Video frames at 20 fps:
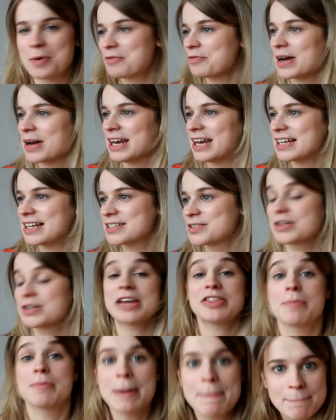list or
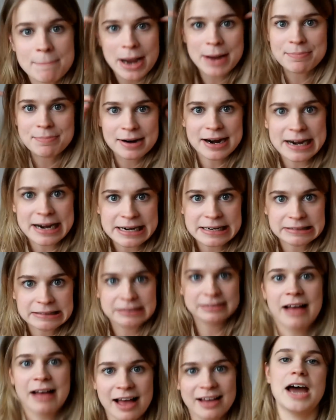get them in my
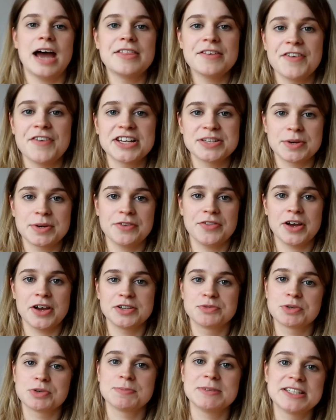brain. And the first one of
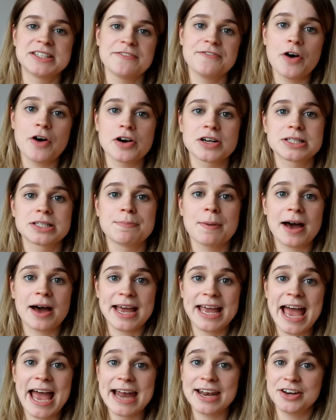those was Mr. Fox by
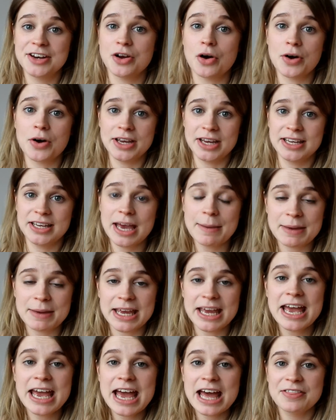Helen
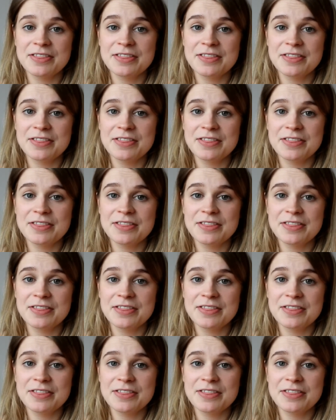Oyeyemi.